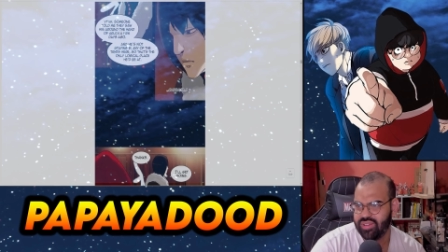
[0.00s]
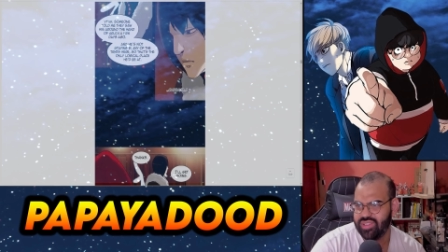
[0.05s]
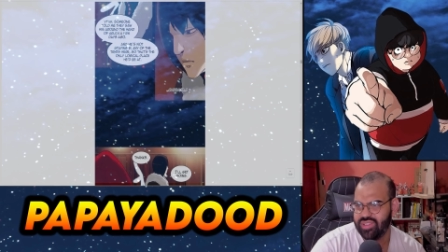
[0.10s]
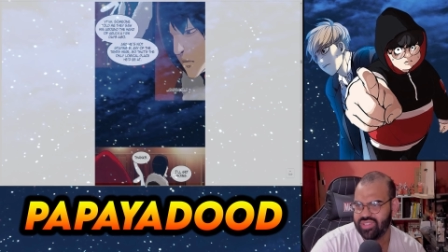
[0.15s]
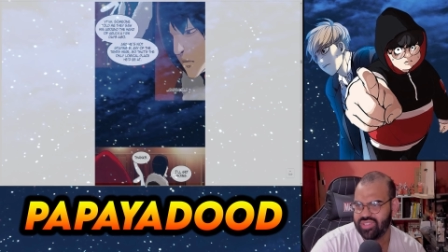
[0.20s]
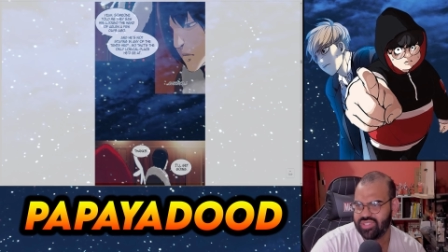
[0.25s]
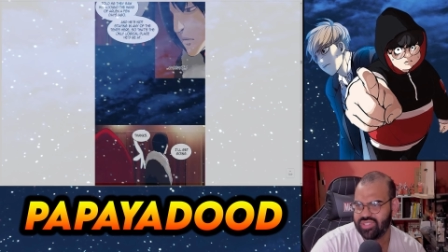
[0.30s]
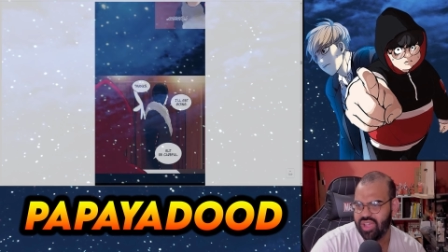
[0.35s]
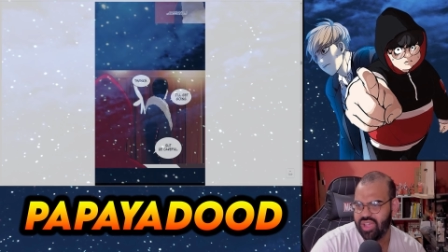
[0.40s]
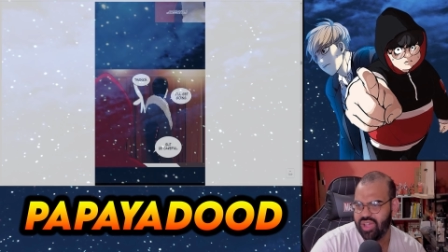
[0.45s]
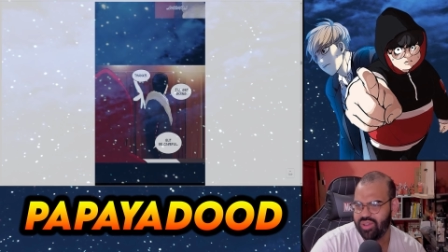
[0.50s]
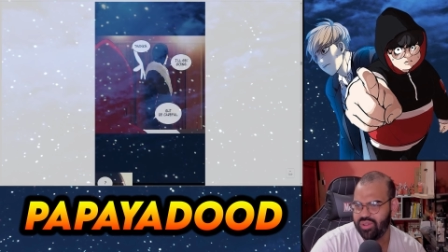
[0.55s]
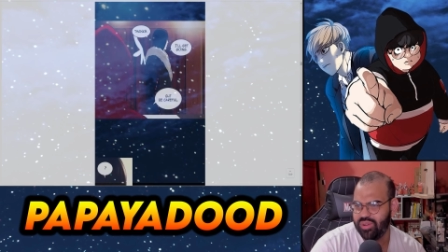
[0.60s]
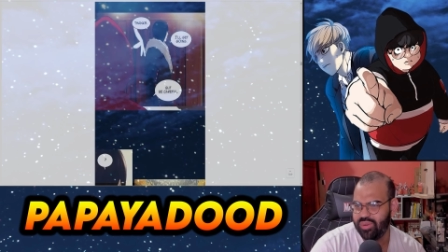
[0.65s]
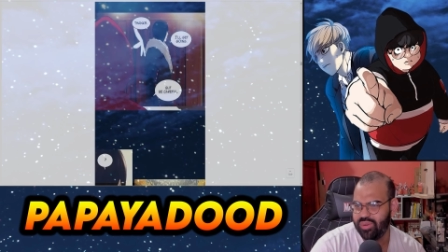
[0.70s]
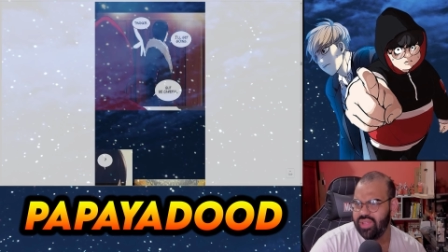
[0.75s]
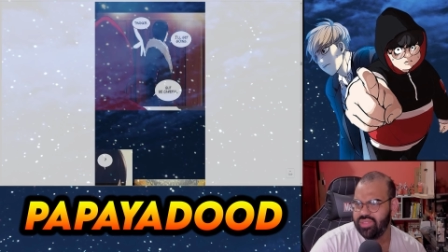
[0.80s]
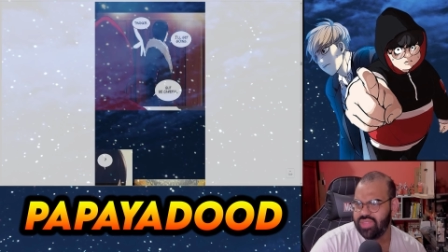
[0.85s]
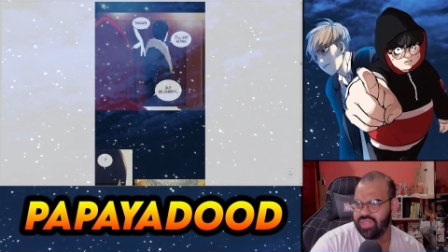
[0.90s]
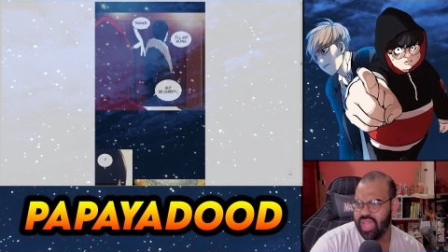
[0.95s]

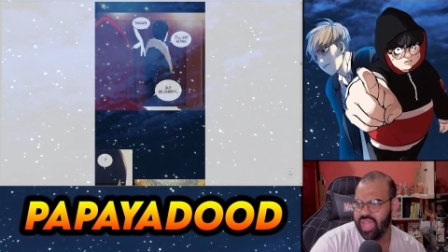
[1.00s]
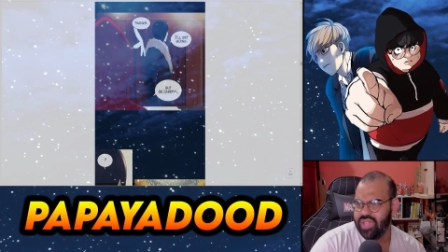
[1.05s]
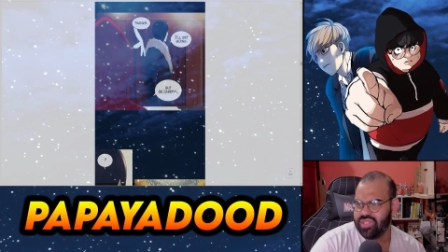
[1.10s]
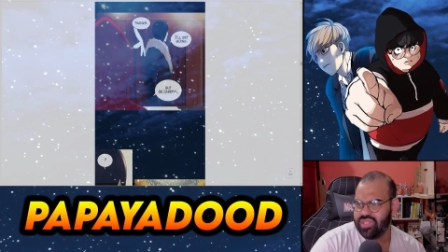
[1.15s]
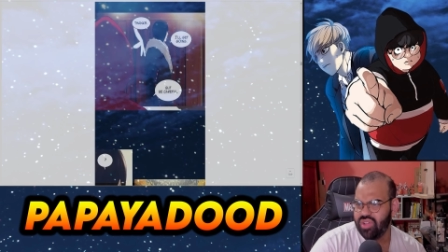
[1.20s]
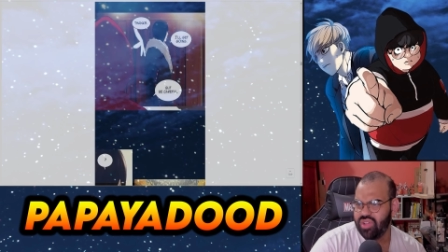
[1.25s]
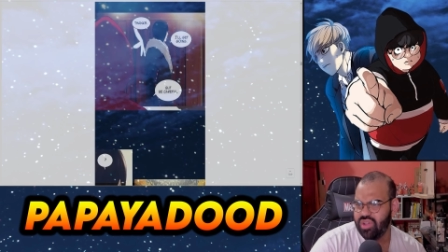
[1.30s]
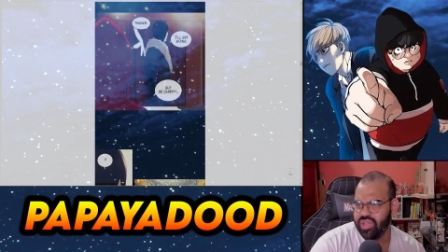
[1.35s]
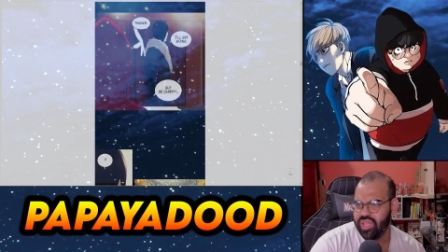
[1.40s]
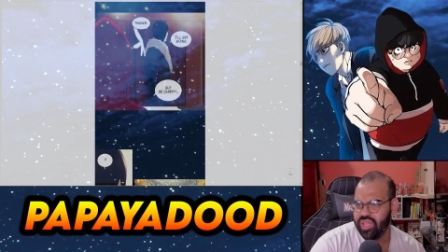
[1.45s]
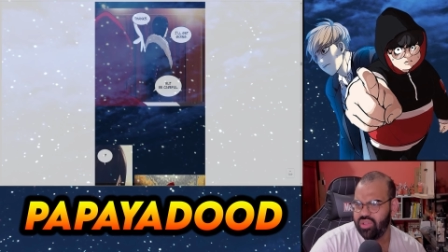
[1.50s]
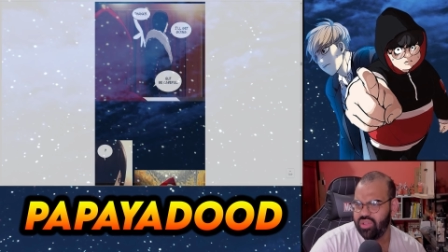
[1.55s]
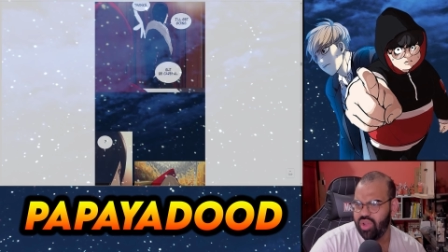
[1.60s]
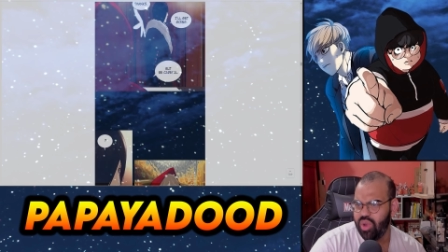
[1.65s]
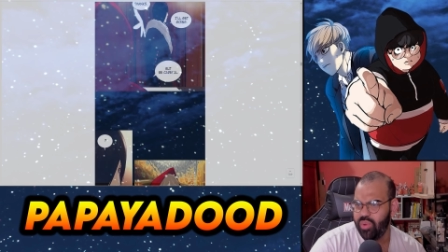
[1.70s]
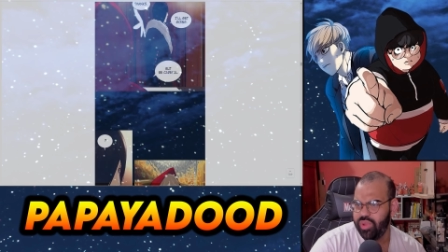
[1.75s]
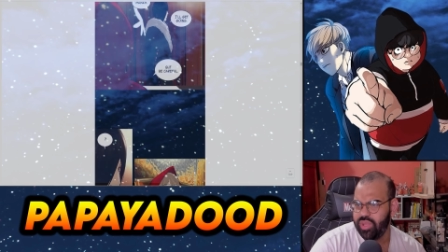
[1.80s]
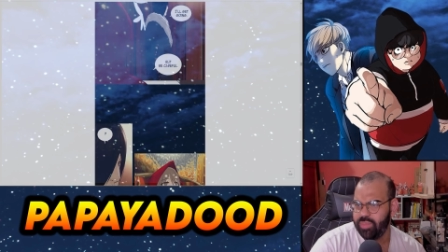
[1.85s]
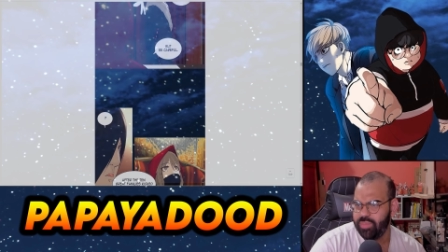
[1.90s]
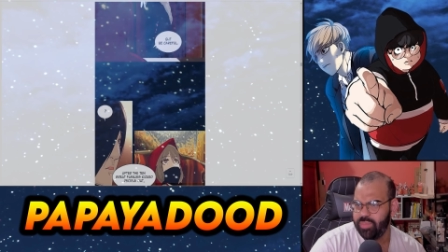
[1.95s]
Cassano. Thanks, I'll get
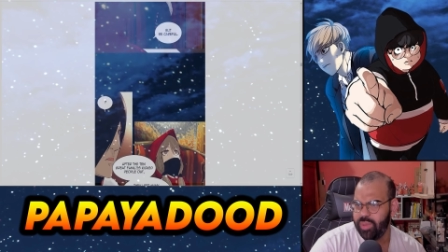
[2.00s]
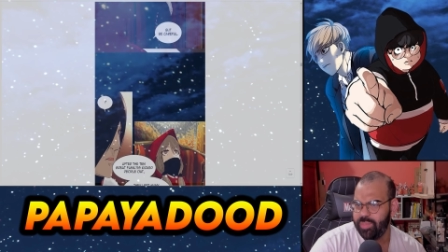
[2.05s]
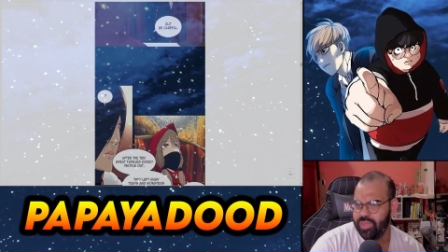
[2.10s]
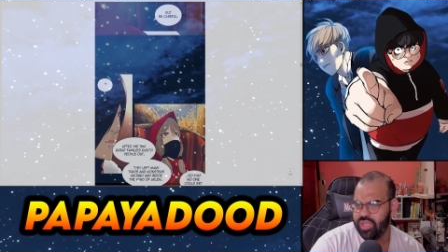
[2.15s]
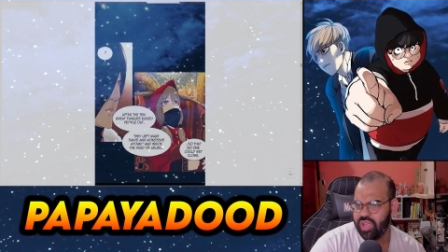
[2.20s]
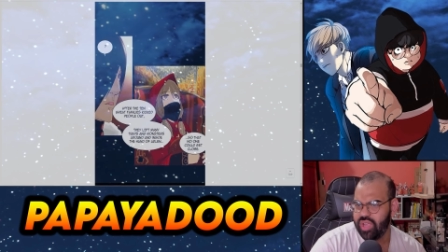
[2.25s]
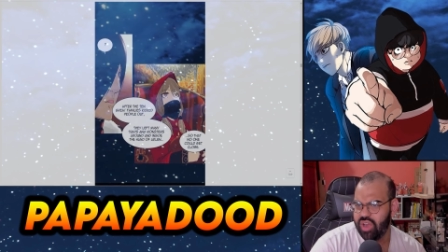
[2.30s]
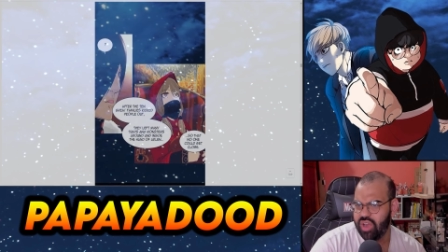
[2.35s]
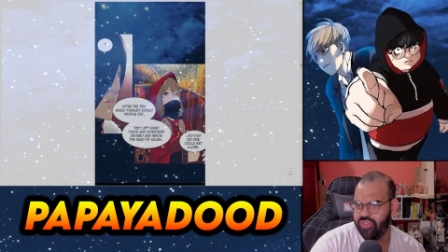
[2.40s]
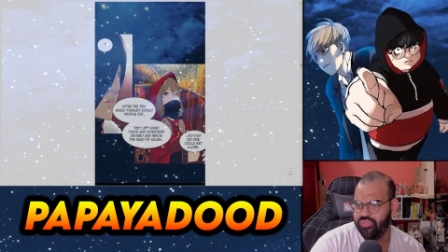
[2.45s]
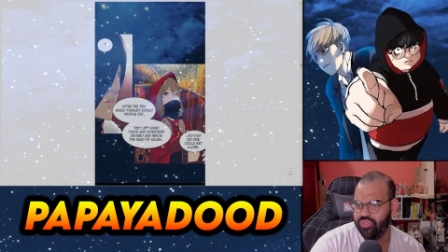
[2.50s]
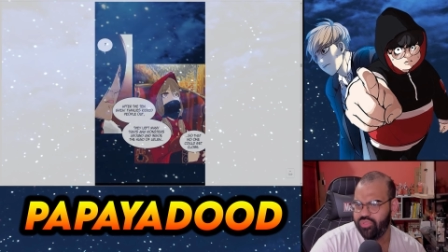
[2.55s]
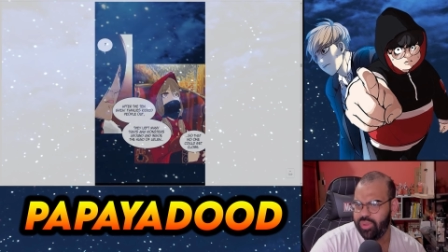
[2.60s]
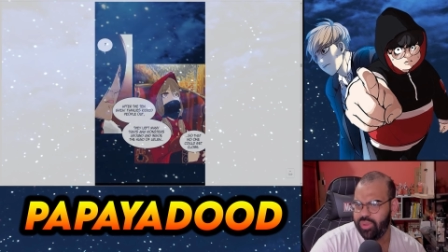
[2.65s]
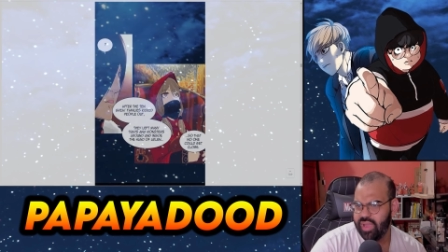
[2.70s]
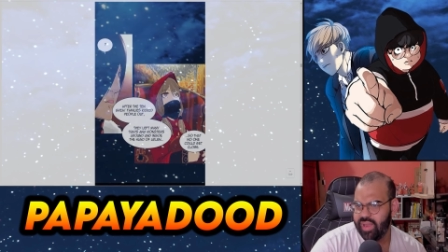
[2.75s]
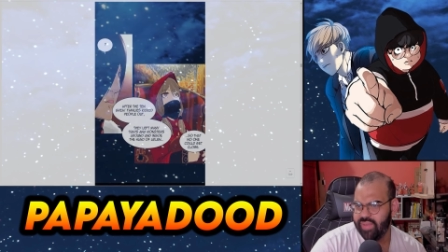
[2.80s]
going, but be careful.